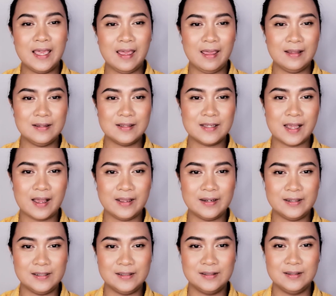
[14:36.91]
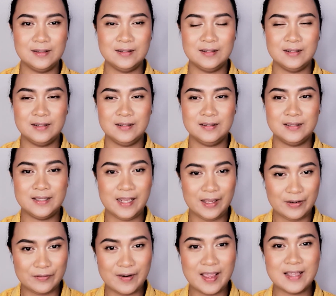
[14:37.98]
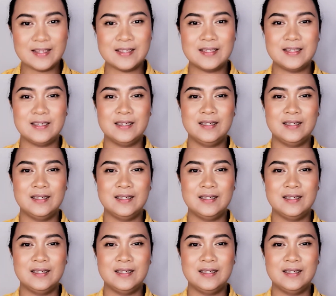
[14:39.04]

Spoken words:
and tired. Take rest.